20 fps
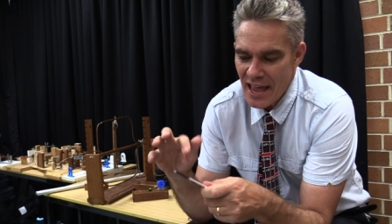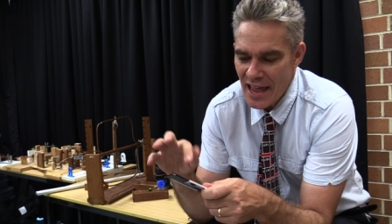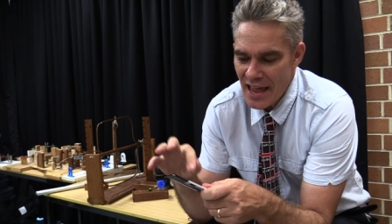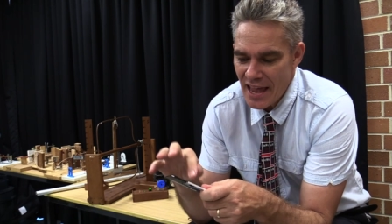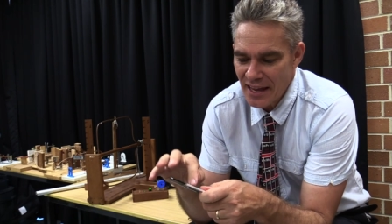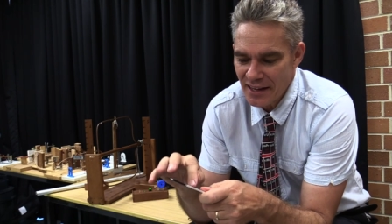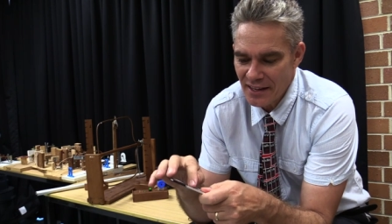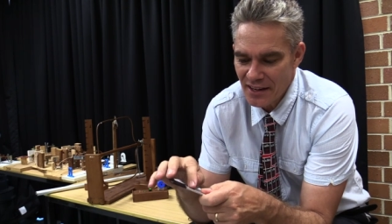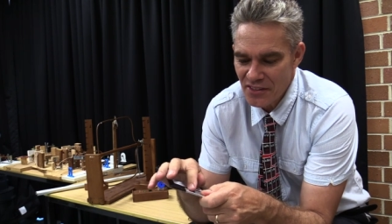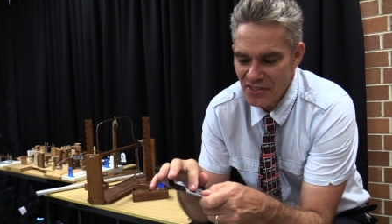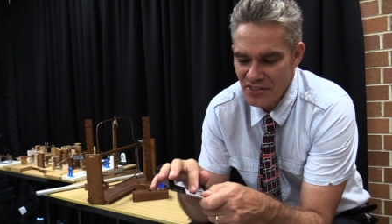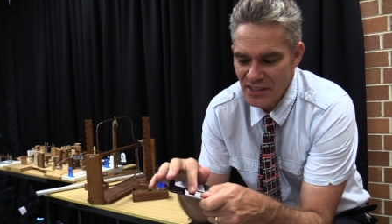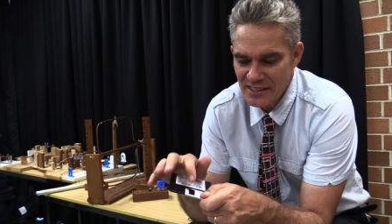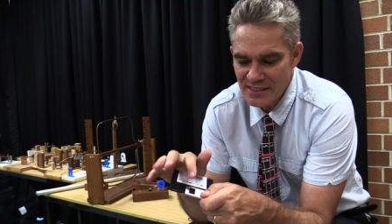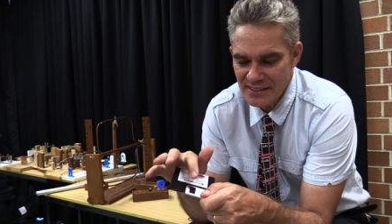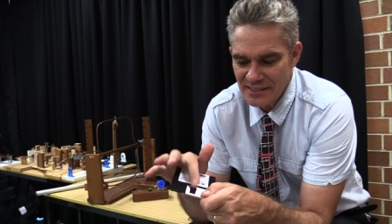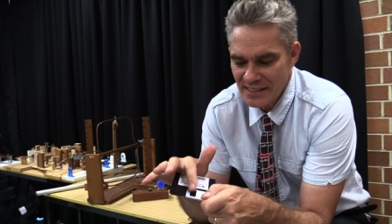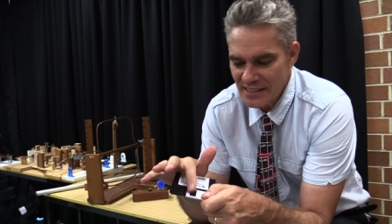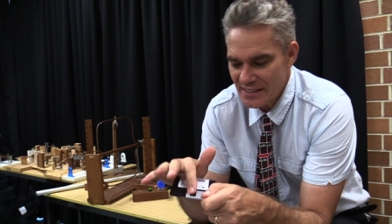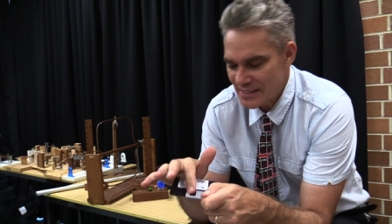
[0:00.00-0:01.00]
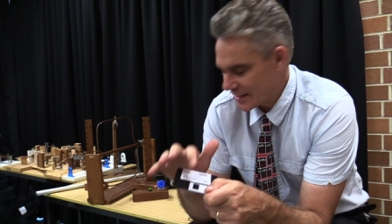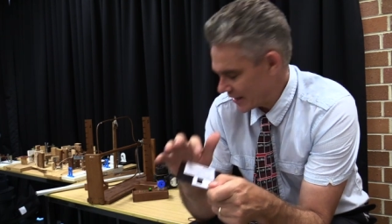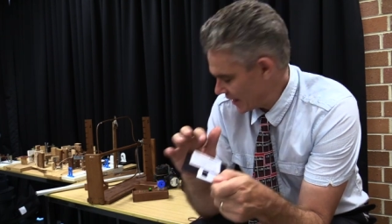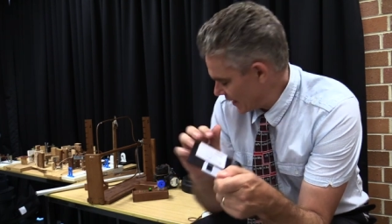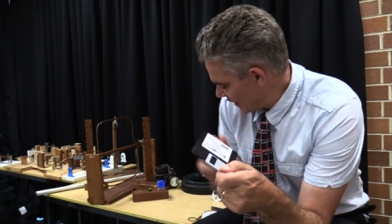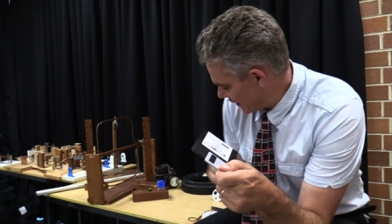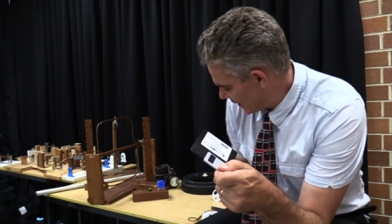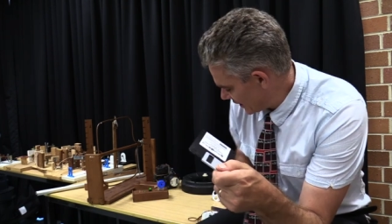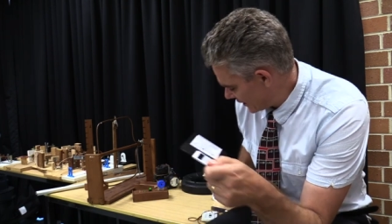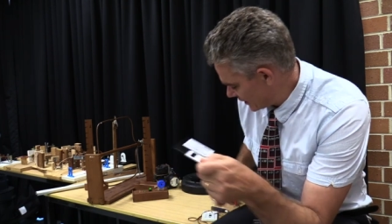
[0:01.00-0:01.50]
And this disc
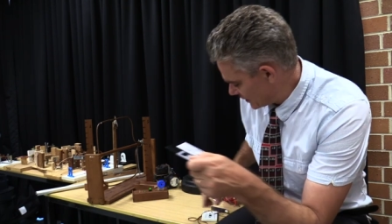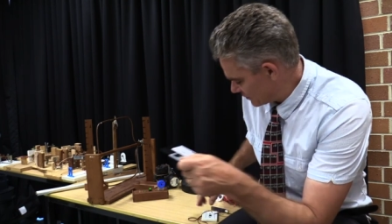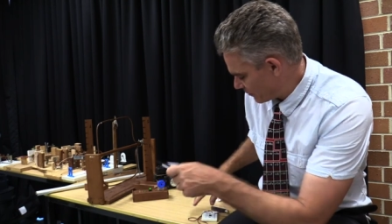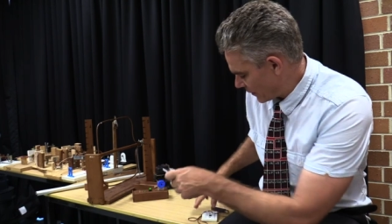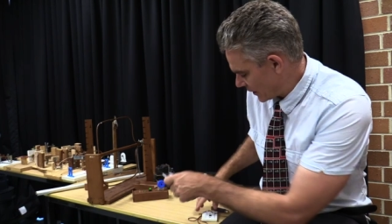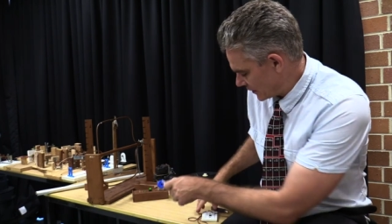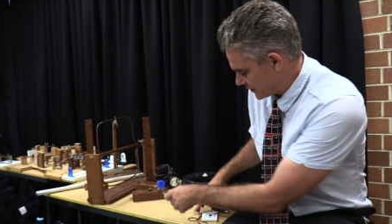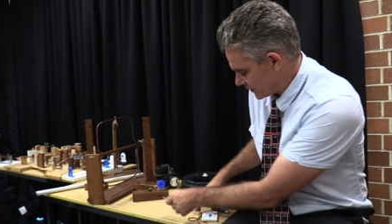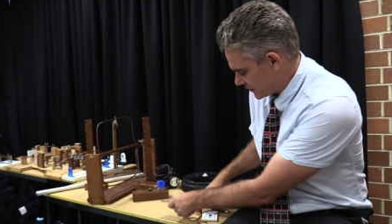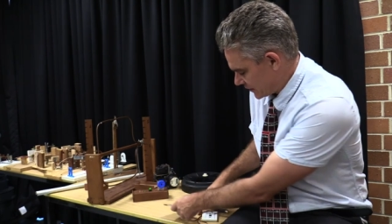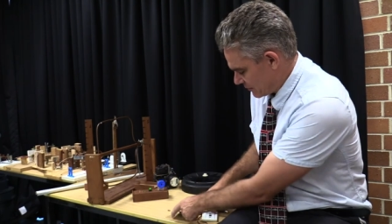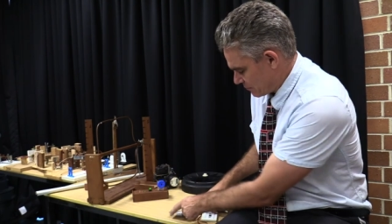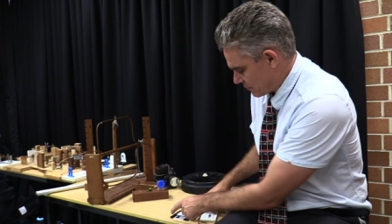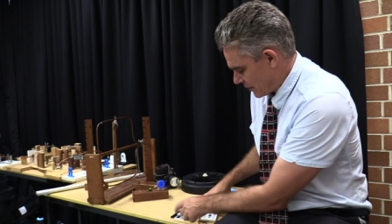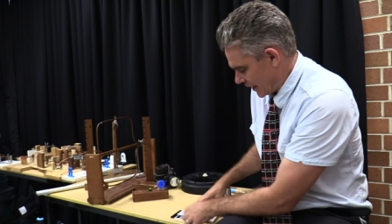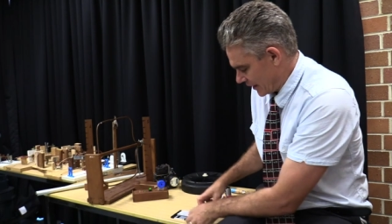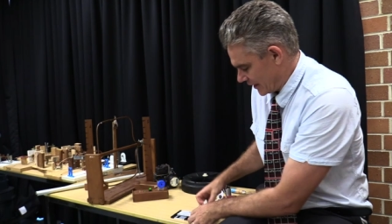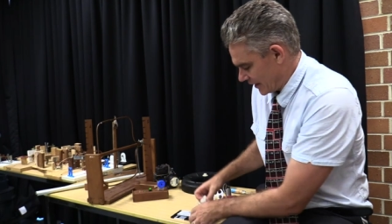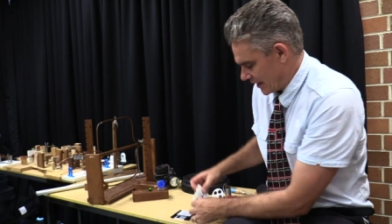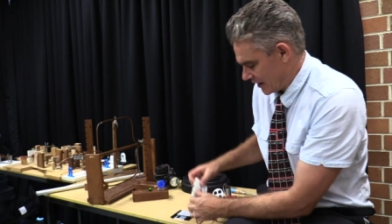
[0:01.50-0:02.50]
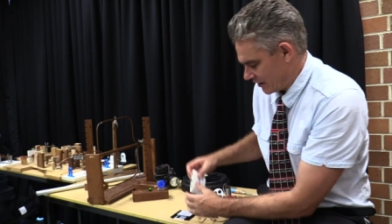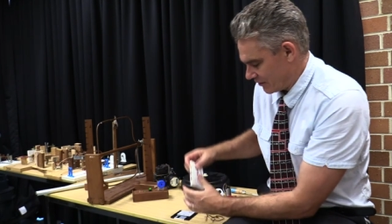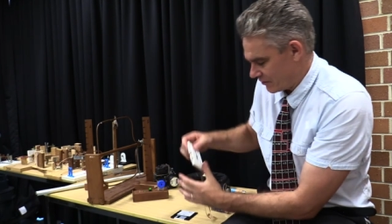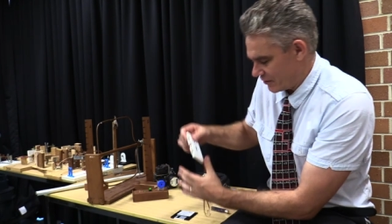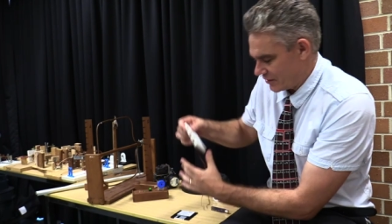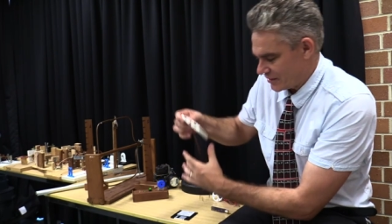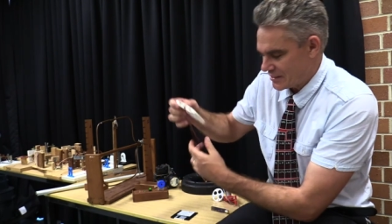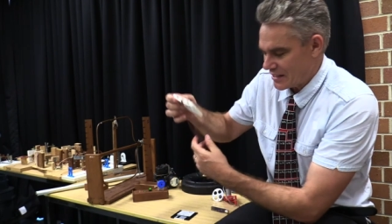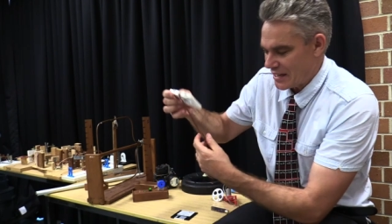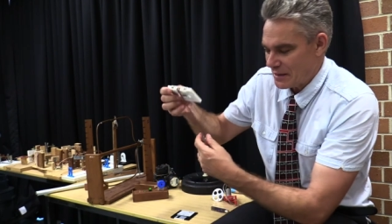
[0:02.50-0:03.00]
here is basically made out of
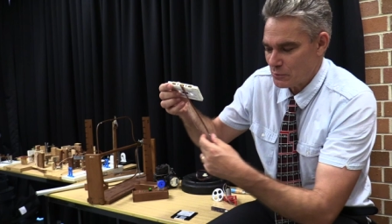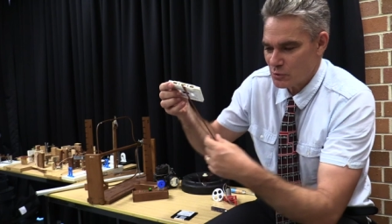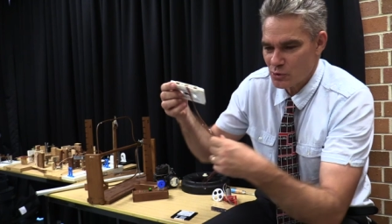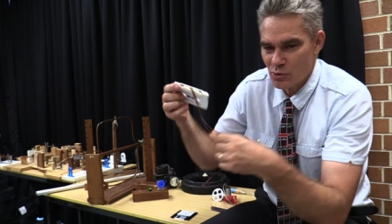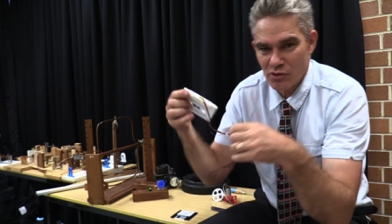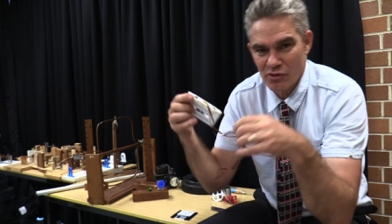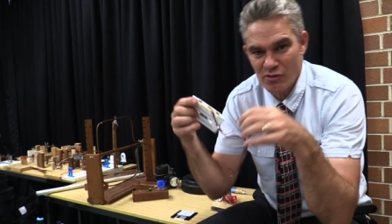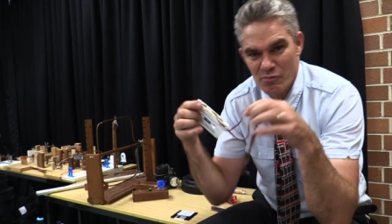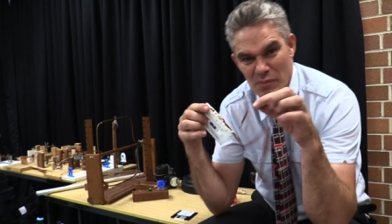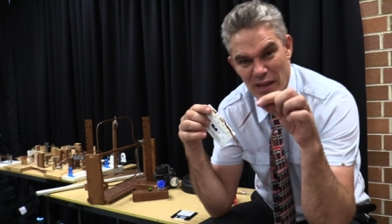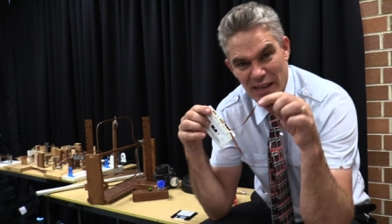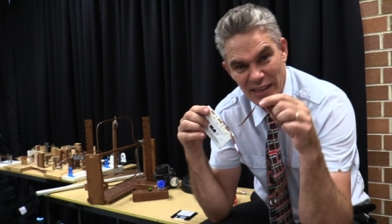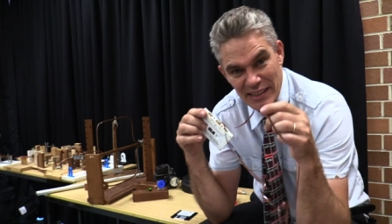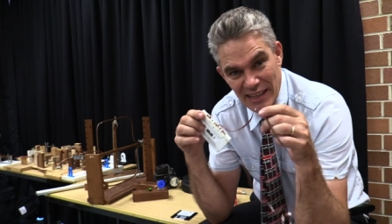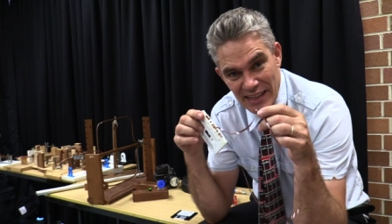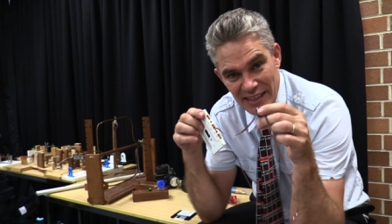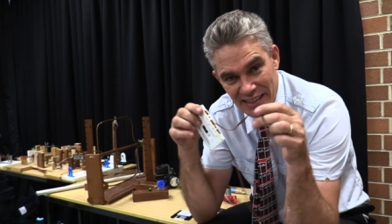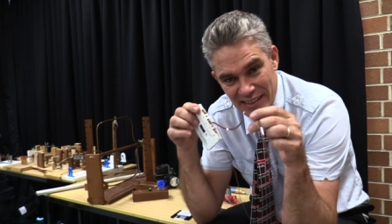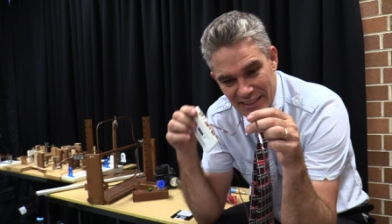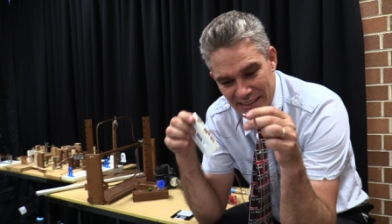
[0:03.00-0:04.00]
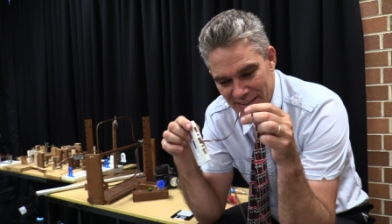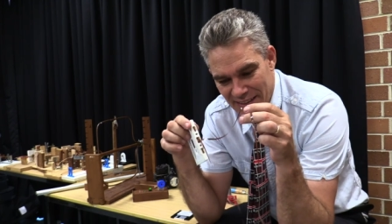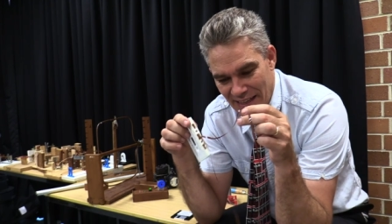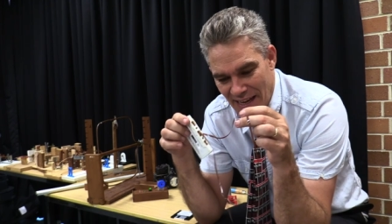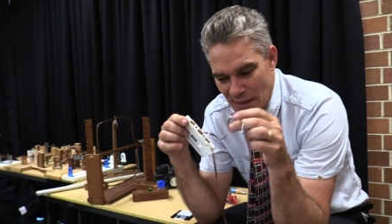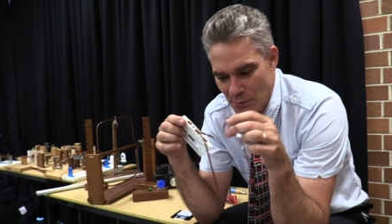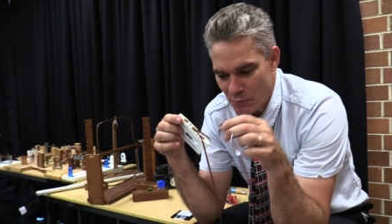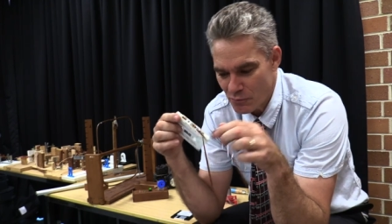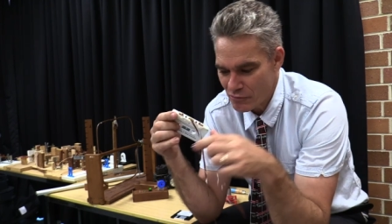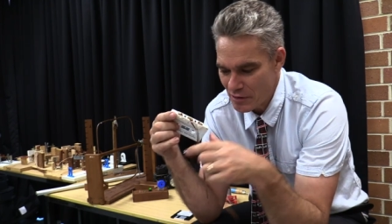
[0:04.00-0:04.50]
the same sort of magnetic
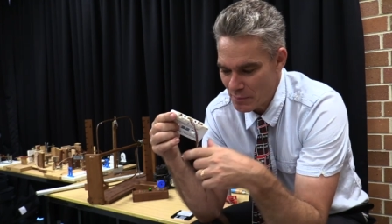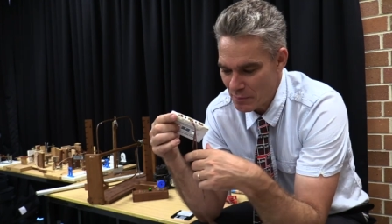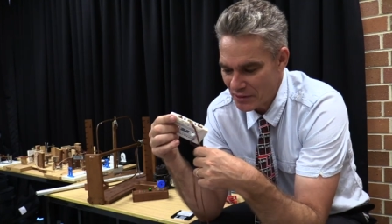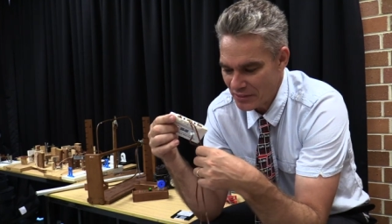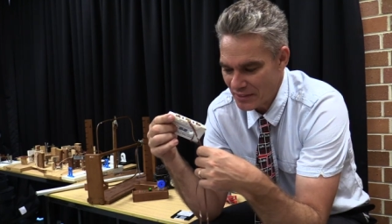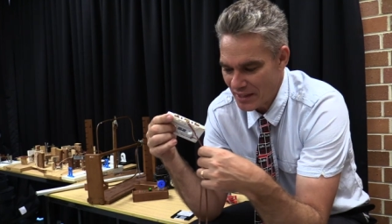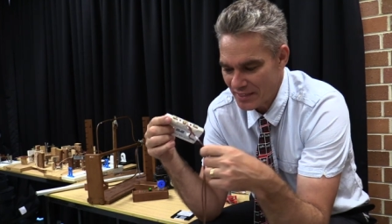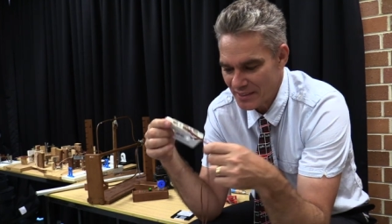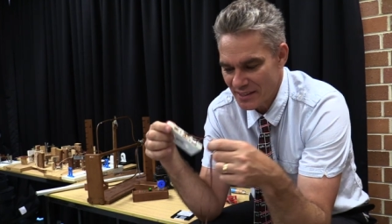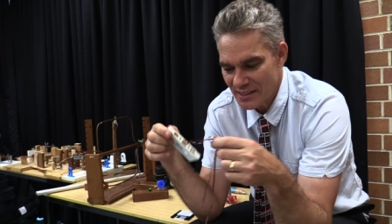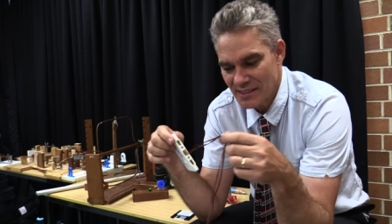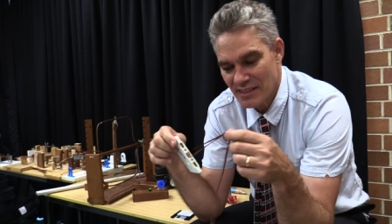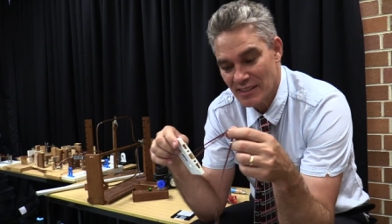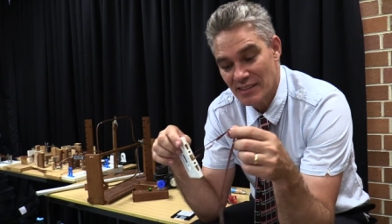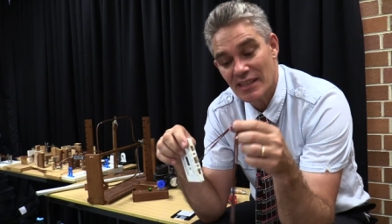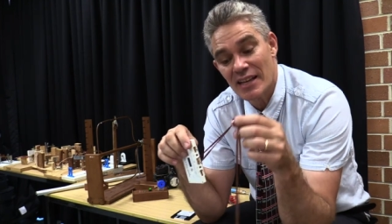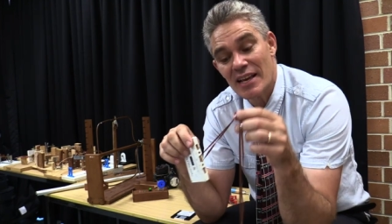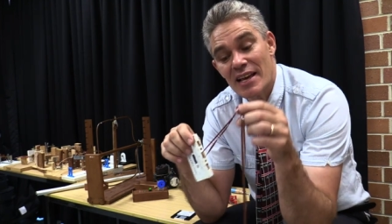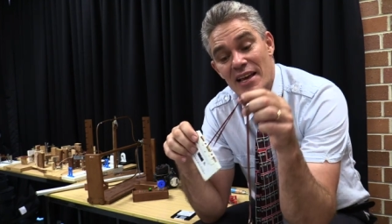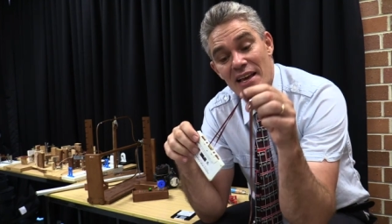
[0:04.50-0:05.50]
tape ribbon that this is.